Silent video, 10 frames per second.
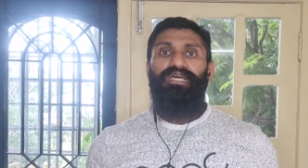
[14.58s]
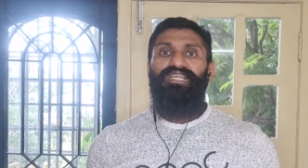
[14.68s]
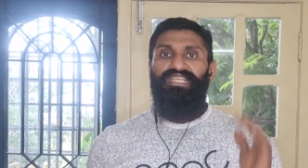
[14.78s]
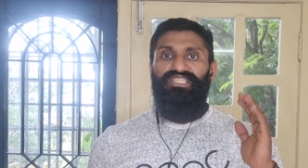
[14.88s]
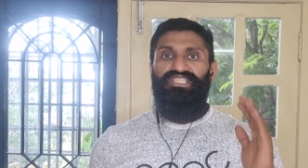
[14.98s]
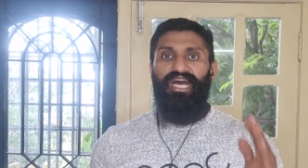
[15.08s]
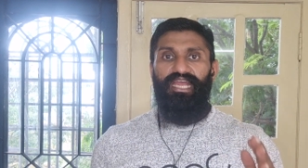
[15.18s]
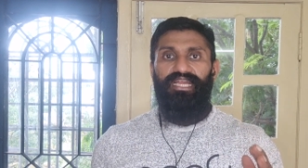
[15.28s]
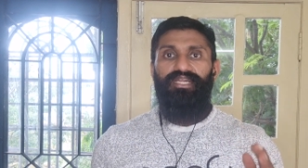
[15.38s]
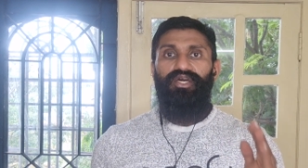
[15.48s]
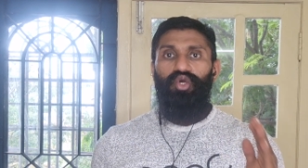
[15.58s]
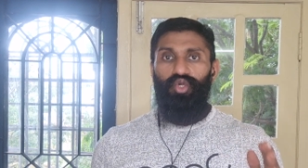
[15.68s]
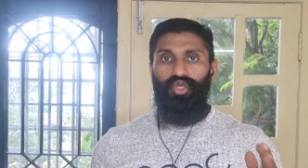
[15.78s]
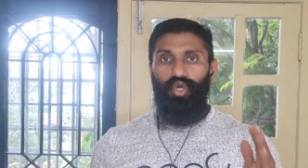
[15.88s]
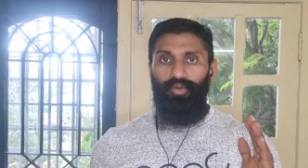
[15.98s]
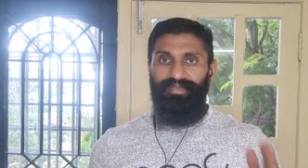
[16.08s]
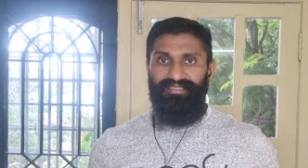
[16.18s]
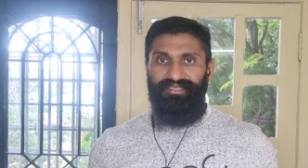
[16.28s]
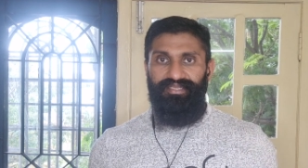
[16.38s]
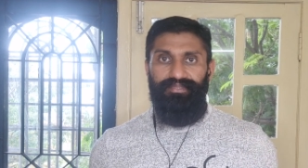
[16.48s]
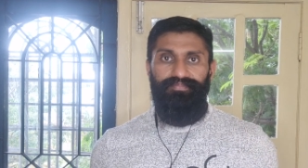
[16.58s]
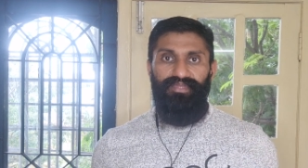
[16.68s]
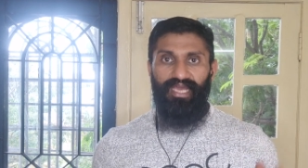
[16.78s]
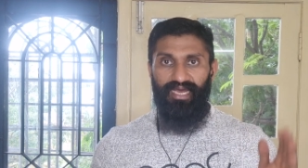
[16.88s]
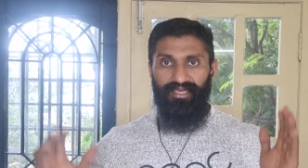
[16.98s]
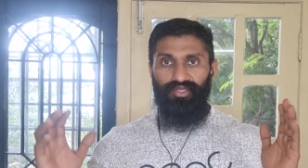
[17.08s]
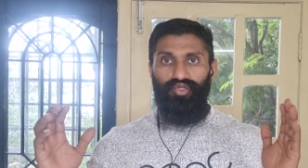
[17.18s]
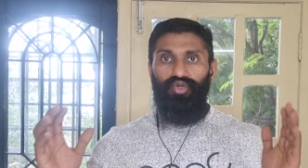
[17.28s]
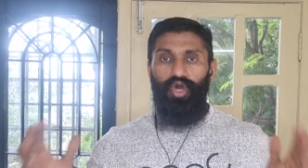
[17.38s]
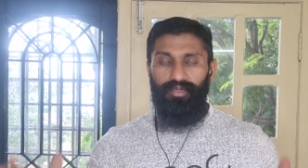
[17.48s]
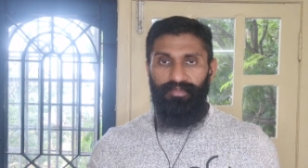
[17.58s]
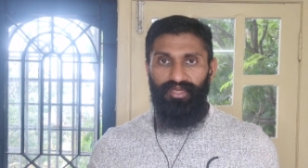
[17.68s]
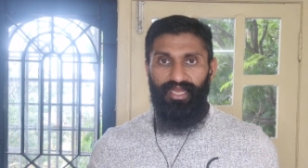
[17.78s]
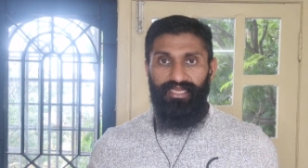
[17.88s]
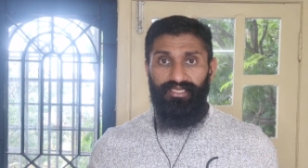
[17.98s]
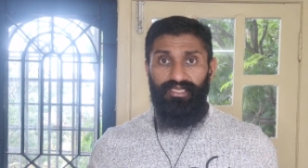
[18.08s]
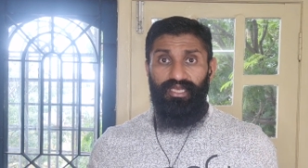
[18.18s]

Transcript: the childhood obesity. Yeah, you got me right.